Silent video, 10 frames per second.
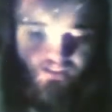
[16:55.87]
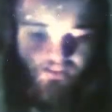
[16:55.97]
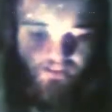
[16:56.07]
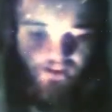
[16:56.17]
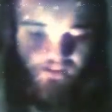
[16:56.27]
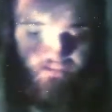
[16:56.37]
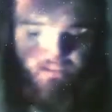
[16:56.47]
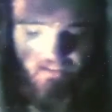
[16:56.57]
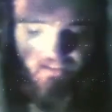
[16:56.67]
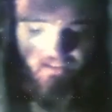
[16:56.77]
My
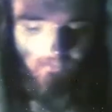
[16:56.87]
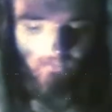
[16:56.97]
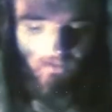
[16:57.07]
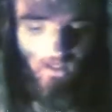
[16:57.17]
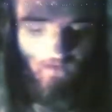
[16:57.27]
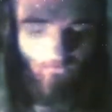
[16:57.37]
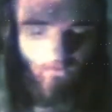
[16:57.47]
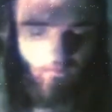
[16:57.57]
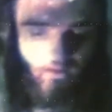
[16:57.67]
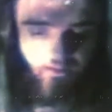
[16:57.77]
unsteady
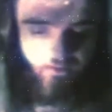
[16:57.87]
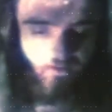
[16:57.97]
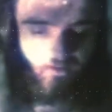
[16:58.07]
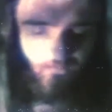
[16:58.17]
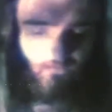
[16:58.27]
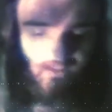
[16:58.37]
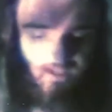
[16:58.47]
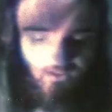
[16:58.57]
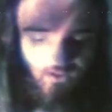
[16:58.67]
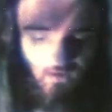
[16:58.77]
comfort
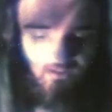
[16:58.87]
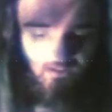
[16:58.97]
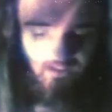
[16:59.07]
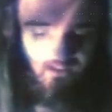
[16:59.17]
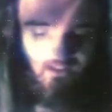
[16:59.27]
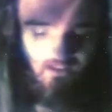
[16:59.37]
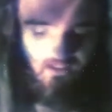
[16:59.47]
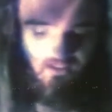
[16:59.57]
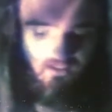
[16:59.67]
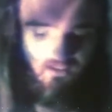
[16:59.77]
blanket of
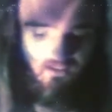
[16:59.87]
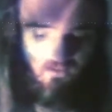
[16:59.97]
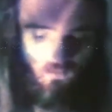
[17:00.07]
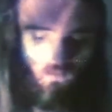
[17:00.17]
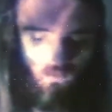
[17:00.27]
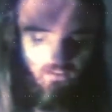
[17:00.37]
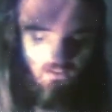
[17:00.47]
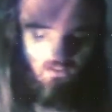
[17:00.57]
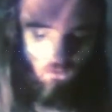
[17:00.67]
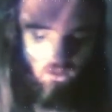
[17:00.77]
sanctuary.
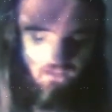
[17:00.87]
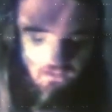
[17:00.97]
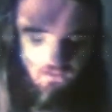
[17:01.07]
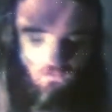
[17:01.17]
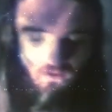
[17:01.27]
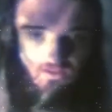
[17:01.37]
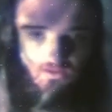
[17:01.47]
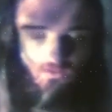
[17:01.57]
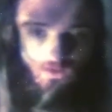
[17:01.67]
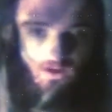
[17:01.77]
Withering
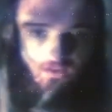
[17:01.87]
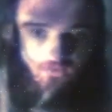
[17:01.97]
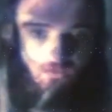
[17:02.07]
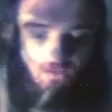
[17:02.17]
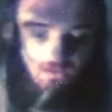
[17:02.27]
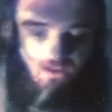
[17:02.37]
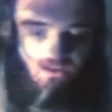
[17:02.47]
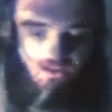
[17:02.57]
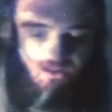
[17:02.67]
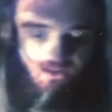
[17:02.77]
away there was where
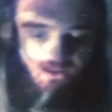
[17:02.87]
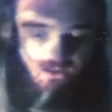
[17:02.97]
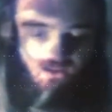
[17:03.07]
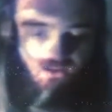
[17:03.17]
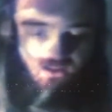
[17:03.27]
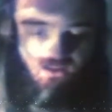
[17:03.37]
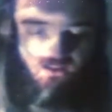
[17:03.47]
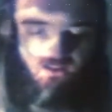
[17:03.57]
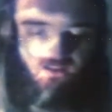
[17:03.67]
I found my peace.